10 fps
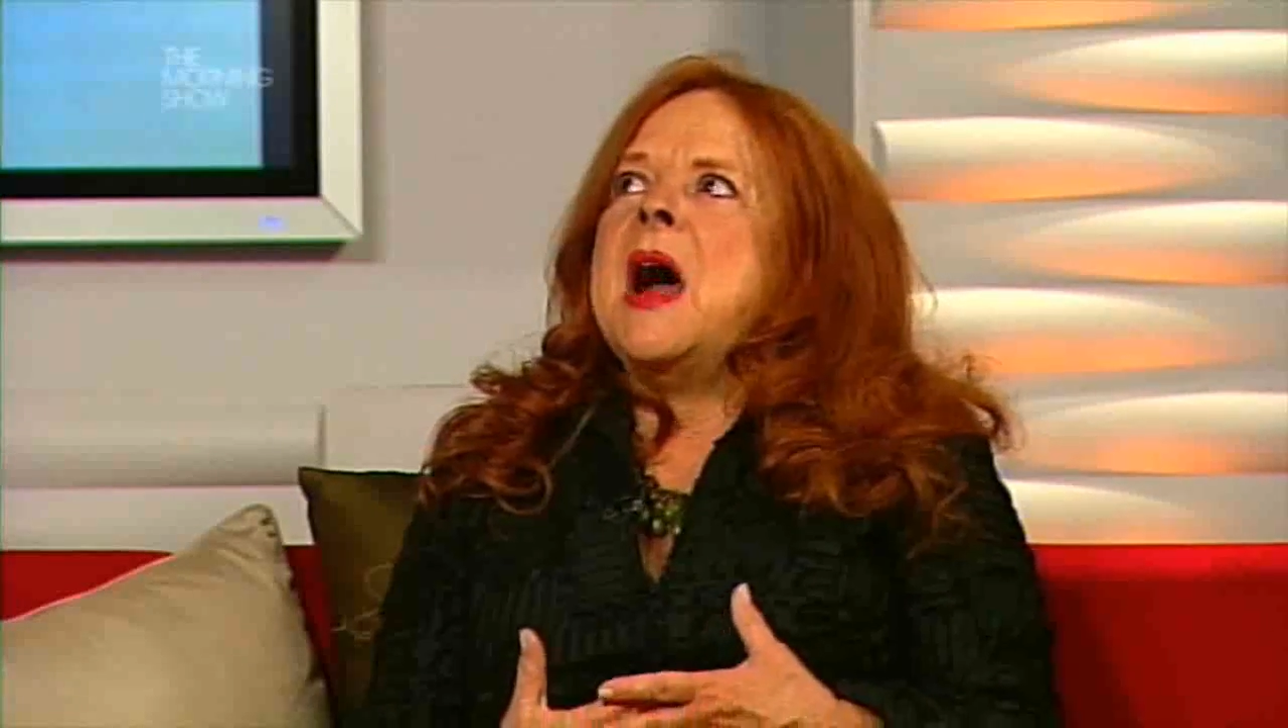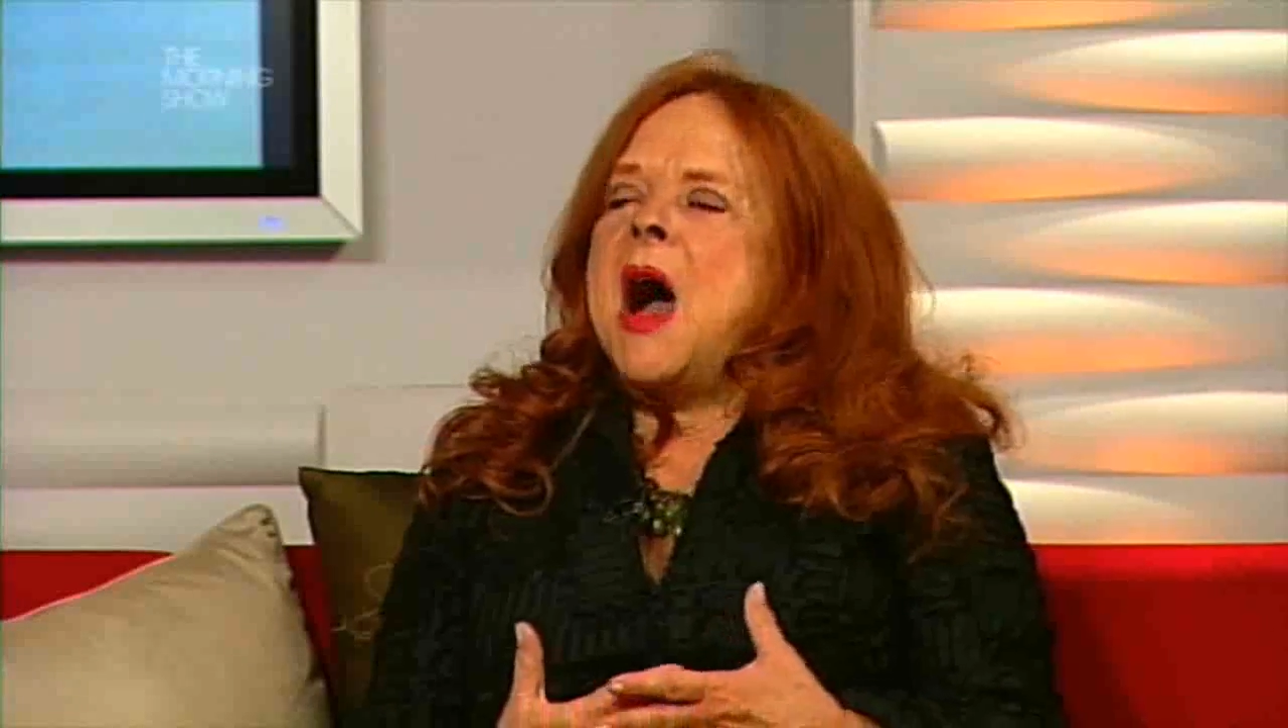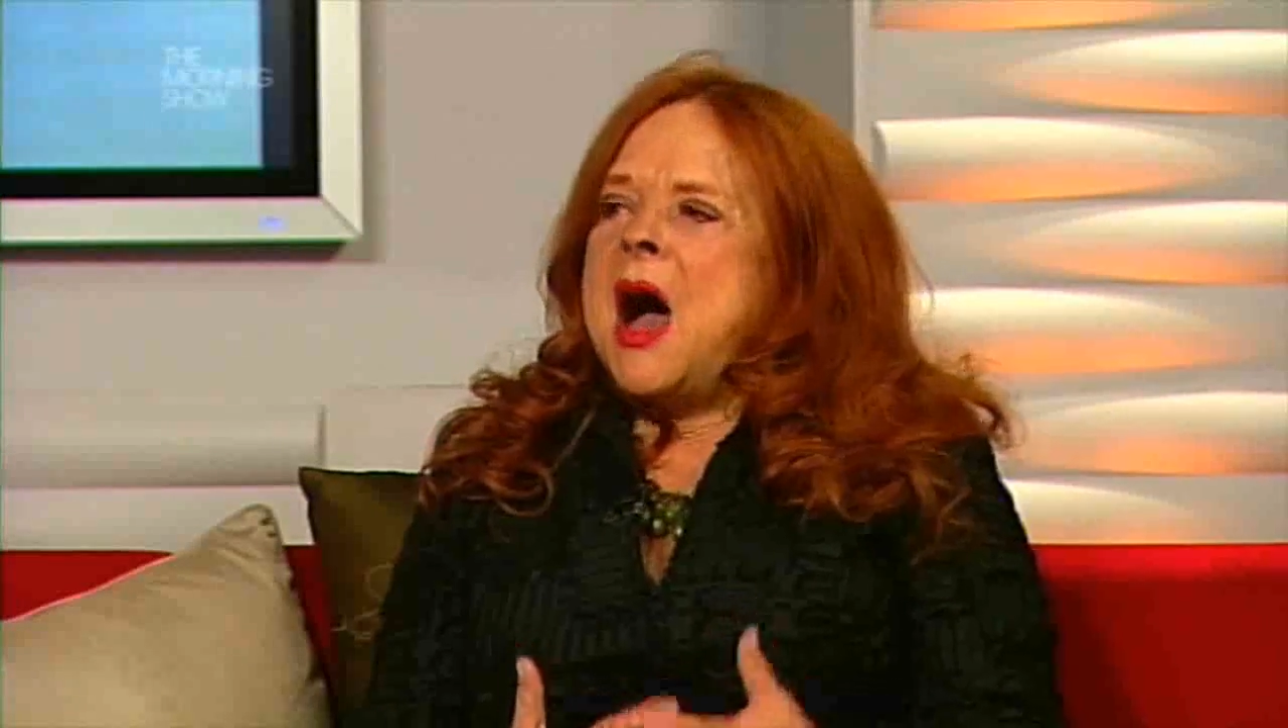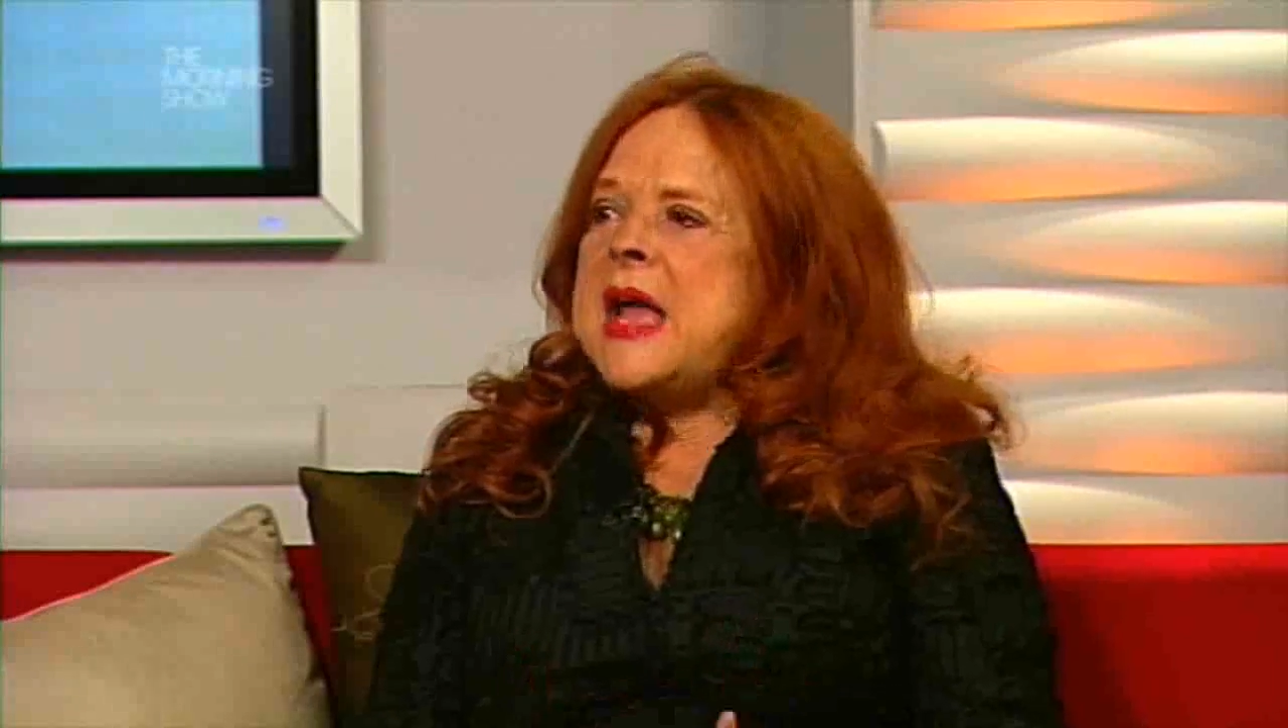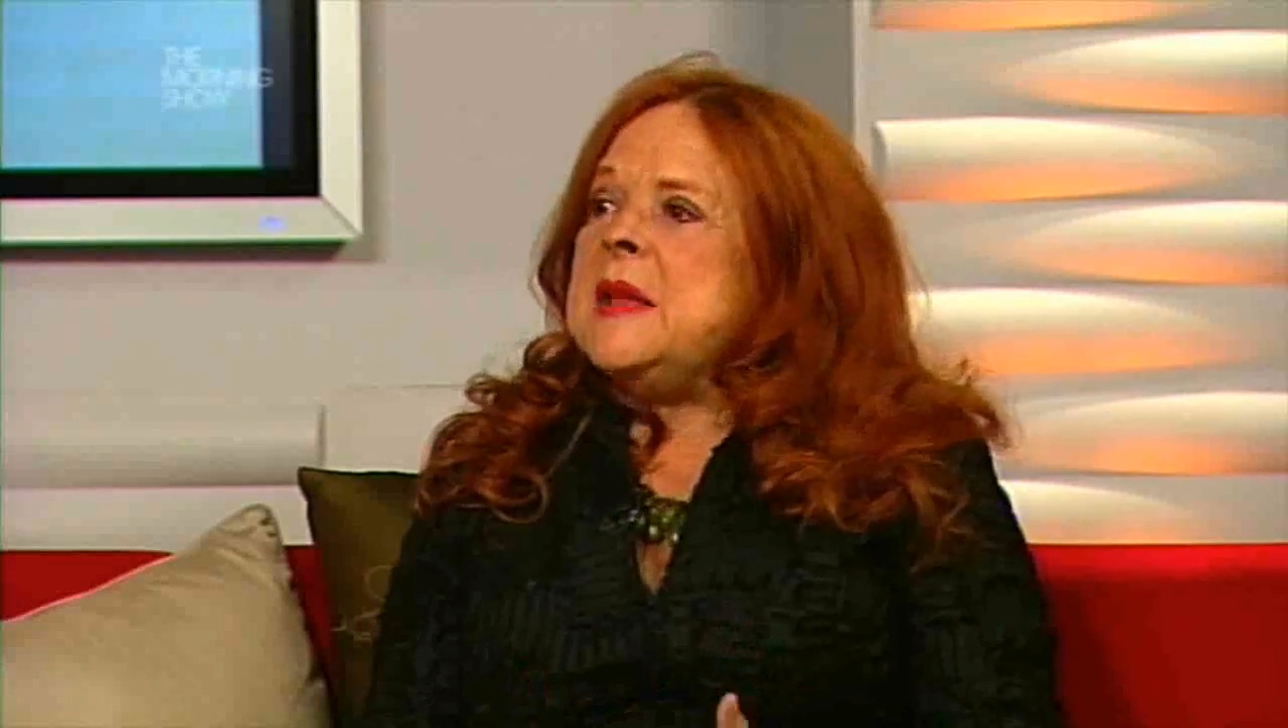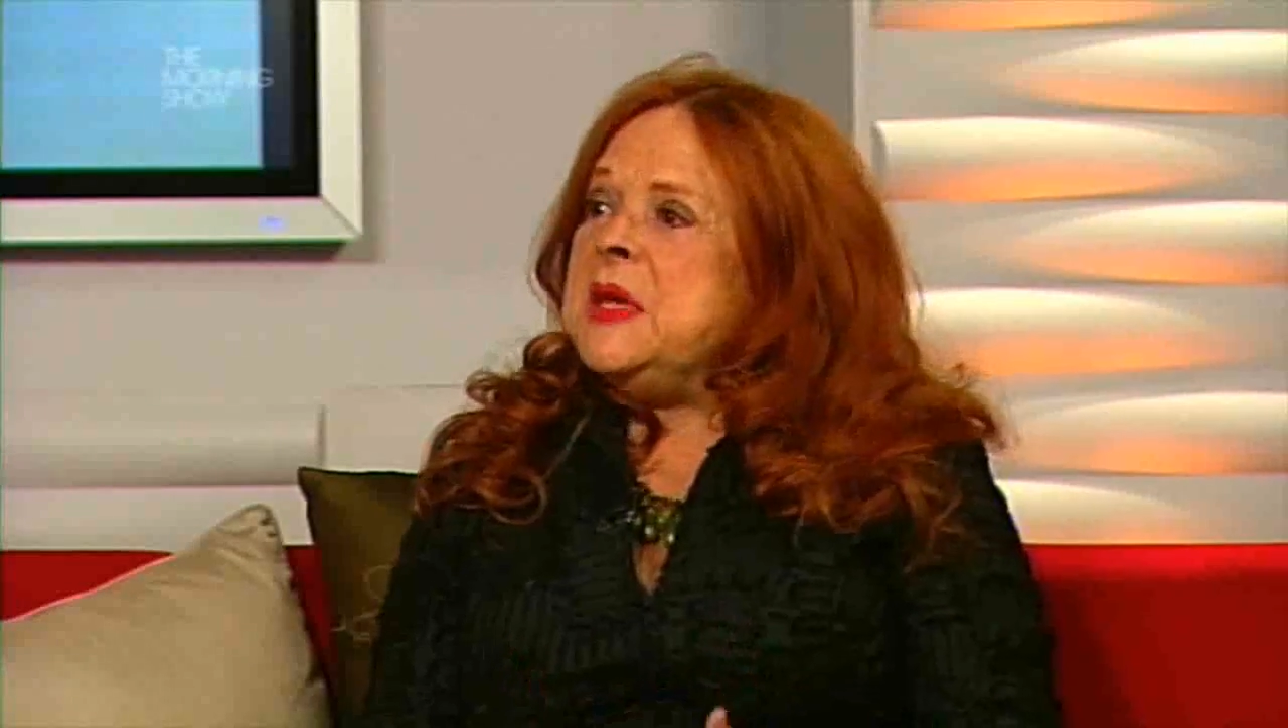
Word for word: I Am